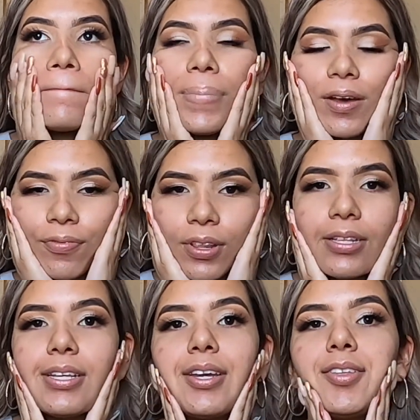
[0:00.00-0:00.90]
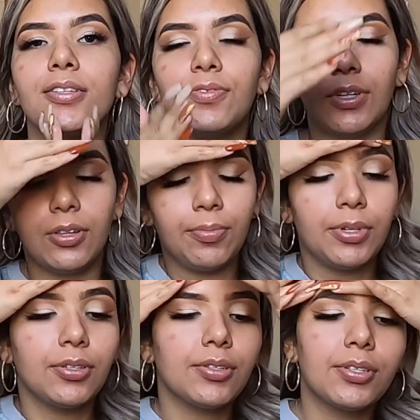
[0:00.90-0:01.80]
but for the sake of this video, let me
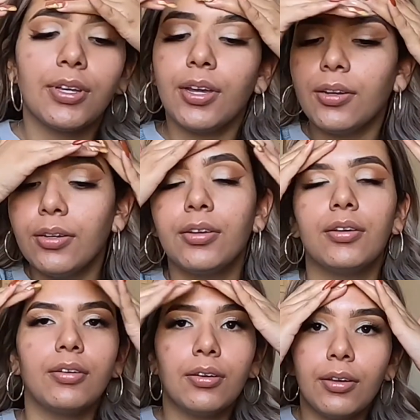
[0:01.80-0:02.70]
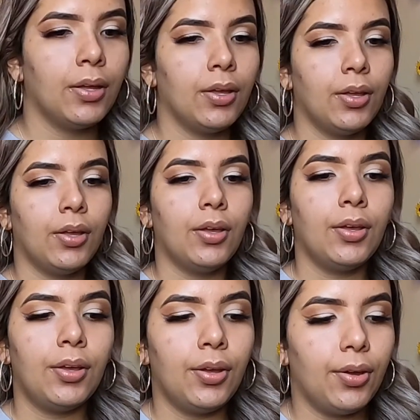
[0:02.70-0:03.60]
do this again.
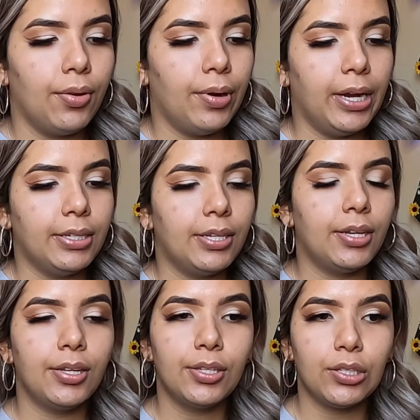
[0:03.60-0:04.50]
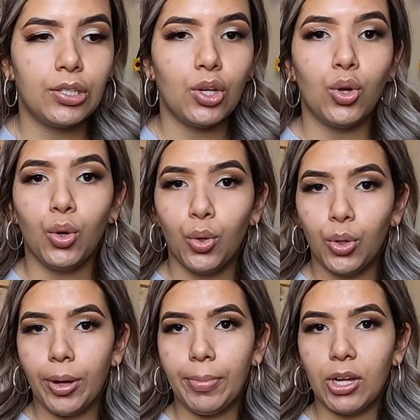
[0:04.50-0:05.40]
Alright, so
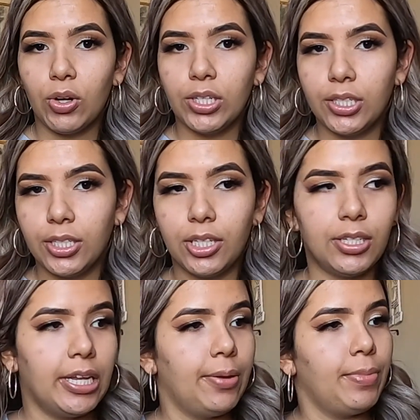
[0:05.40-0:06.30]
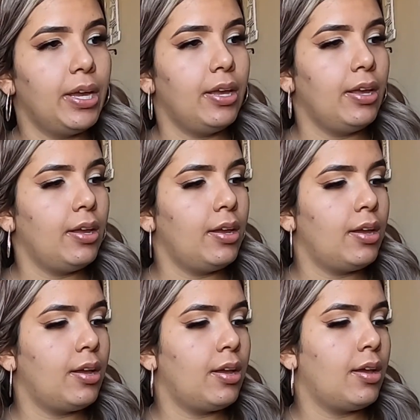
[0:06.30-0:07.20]
I'm going to take my
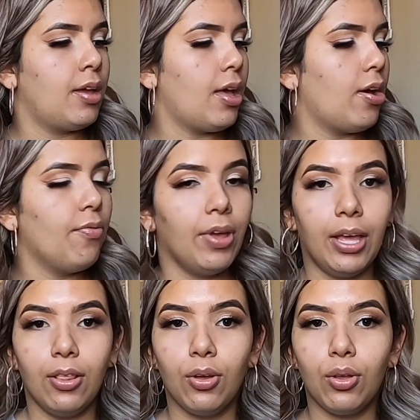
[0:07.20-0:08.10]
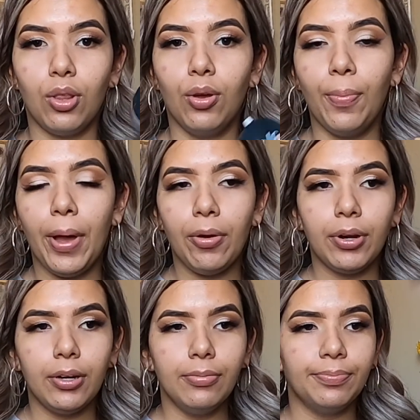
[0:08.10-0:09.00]
e.l.f. Halo Glow
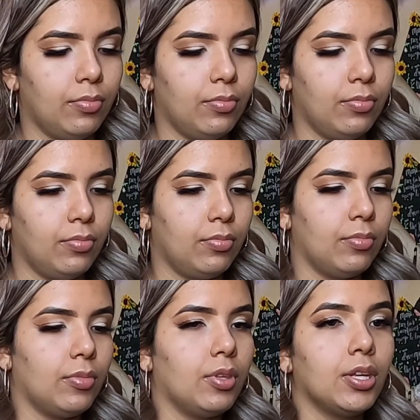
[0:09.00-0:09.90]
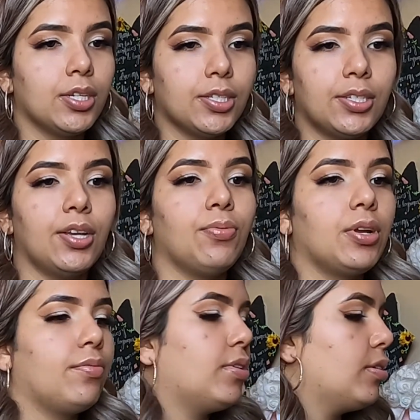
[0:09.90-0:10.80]
powder and just take
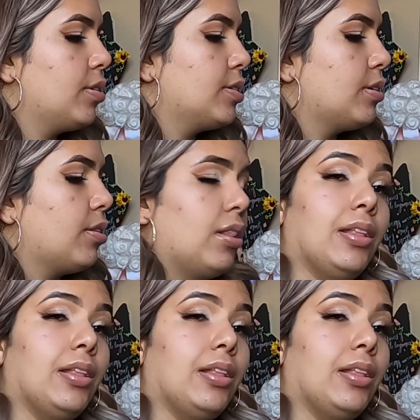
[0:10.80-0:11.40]
whatever there is on the